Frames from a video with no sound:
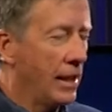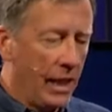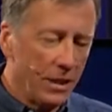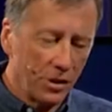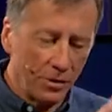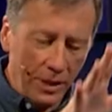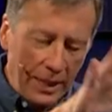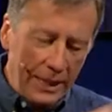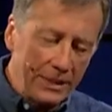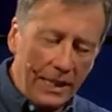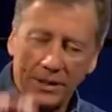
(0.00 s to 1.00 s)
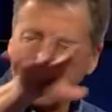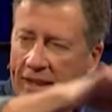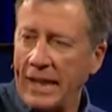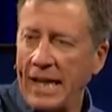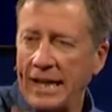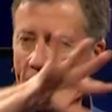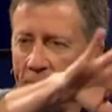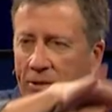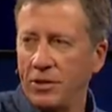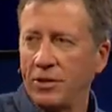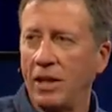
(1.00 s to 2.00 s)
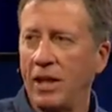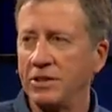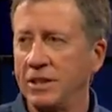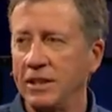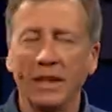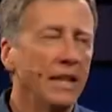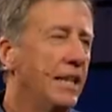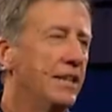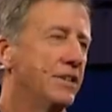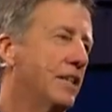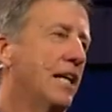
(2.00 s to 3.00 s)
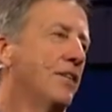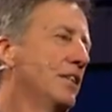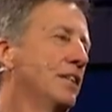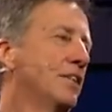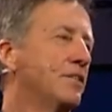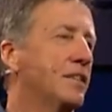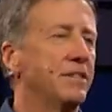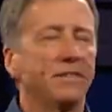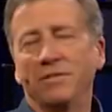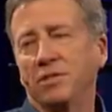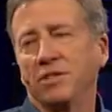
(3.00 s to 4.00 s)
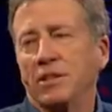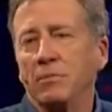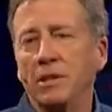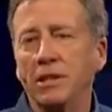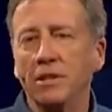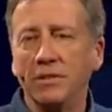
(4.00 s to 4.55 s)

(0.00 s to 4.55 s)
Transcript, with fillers: And so he's got this thing hanging up in the garage, and he just kind of, you know, because it was just something to do.